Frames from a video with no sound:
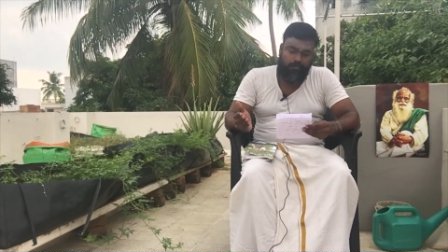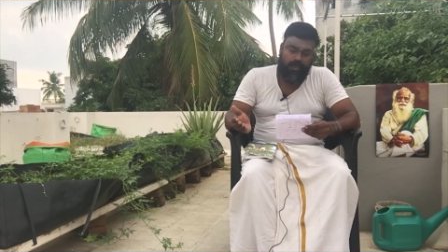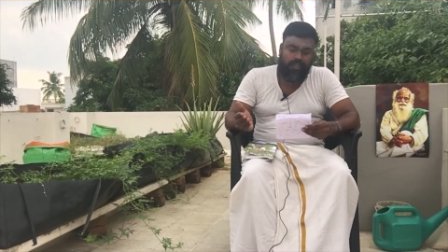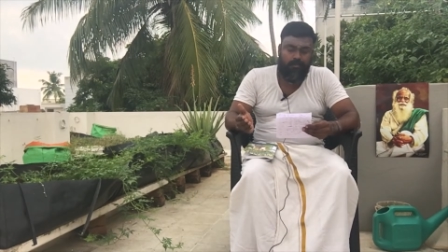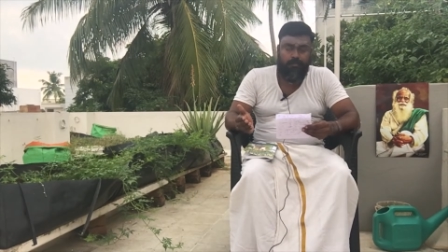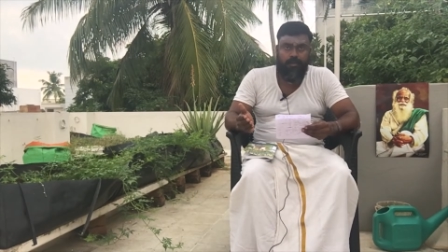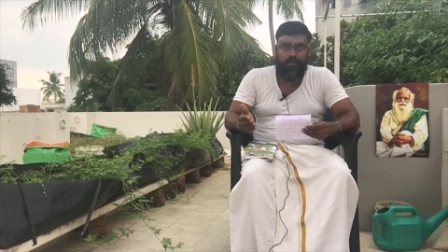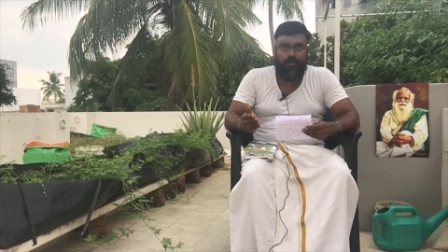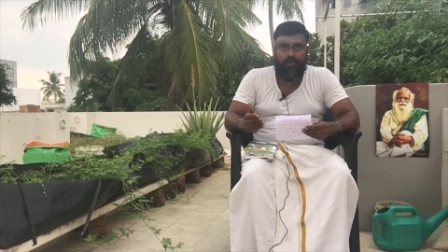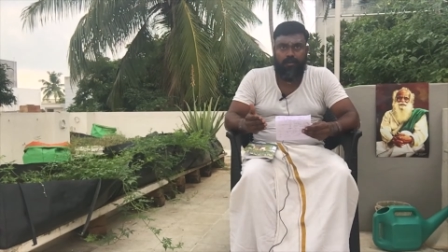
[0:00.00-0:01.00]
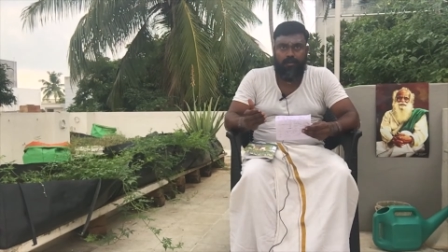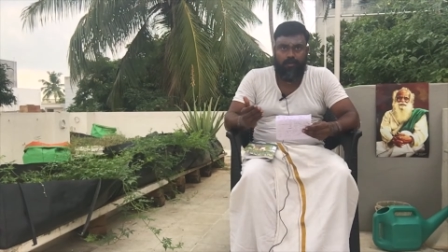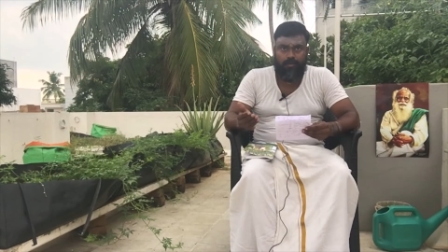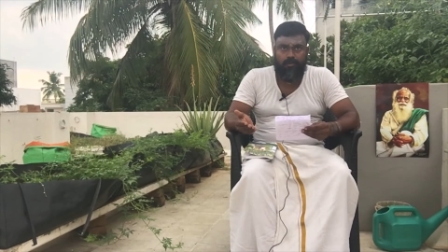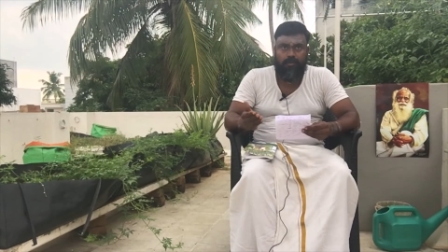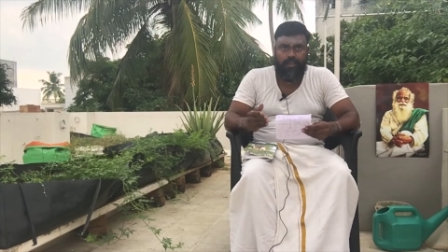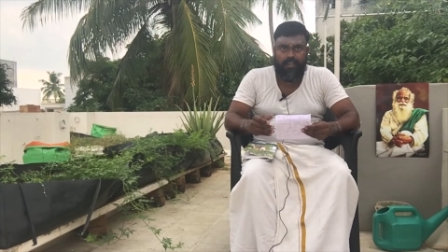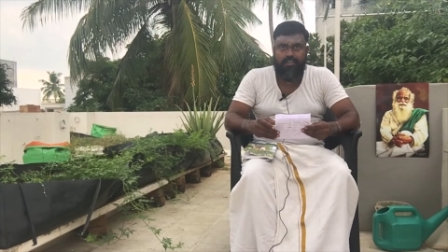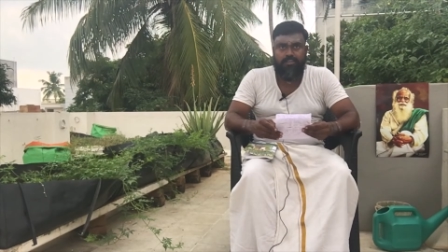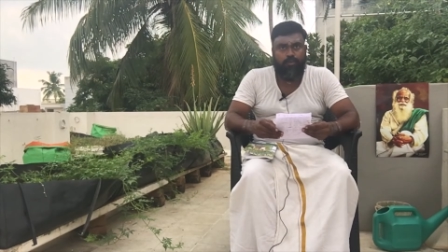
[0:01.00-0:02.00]
multiple uh,
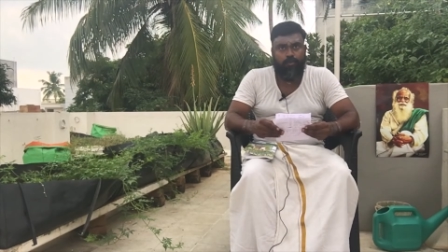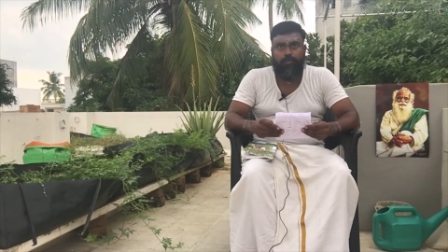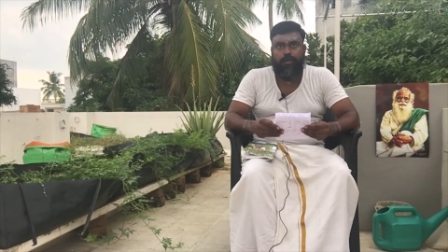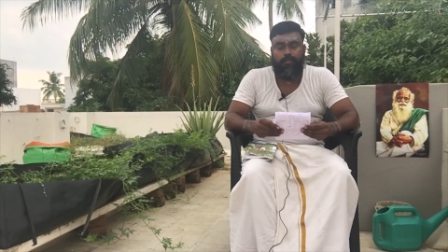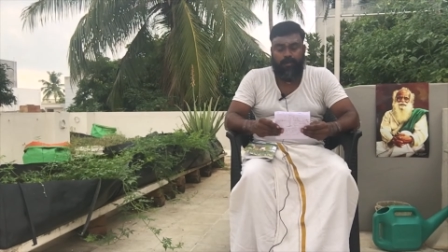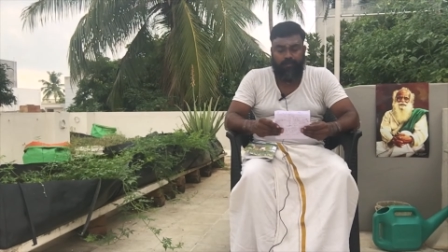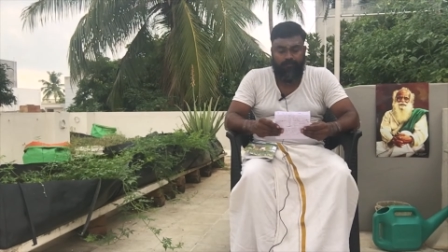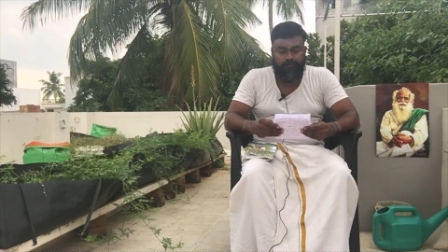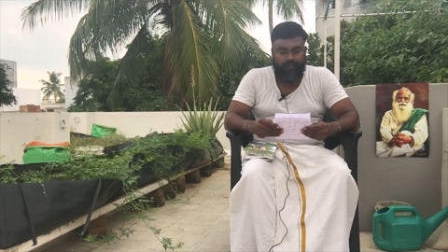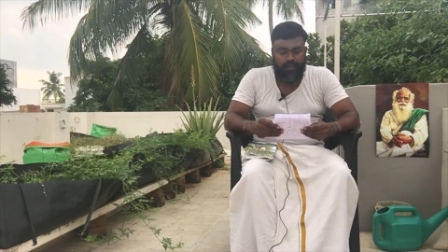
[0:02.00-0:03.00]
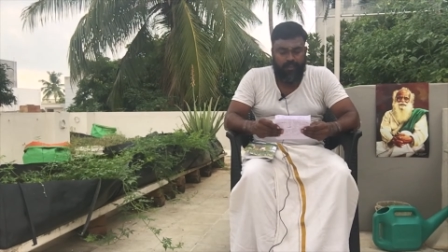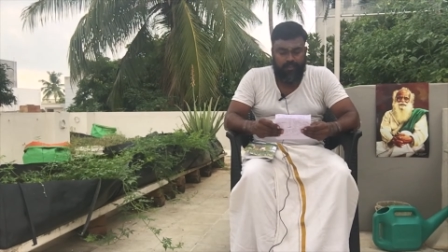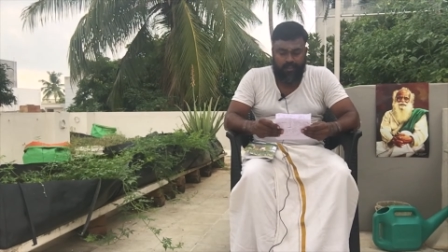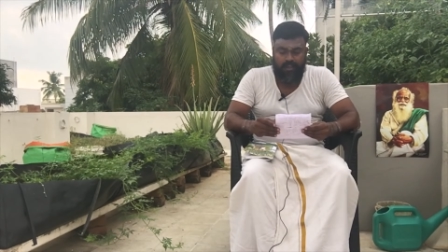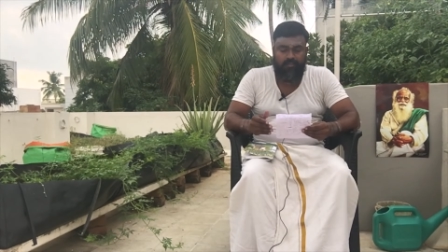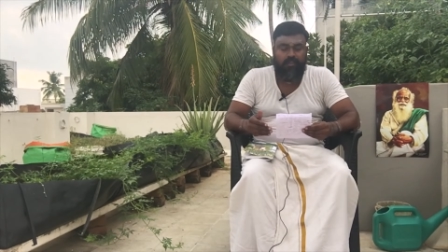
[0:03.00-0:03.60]
age group people starting